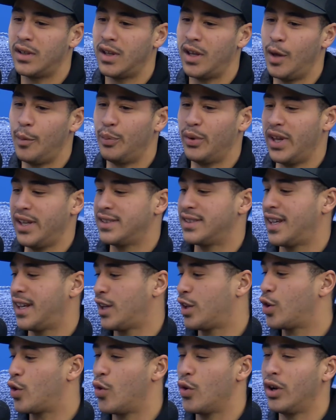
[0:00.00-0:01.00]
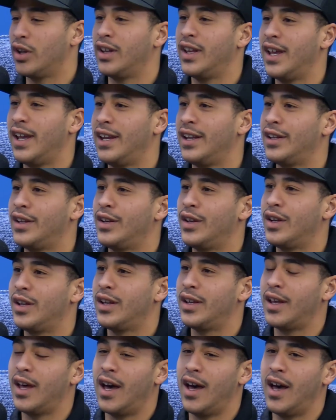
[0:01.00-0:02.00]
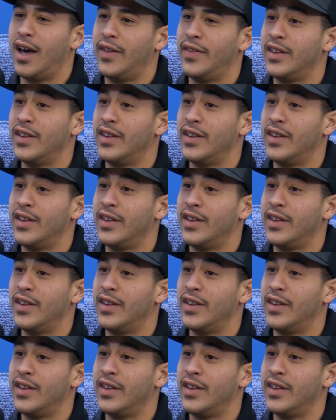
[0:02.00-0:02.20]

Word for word: a place like Coeur d'Alene uh,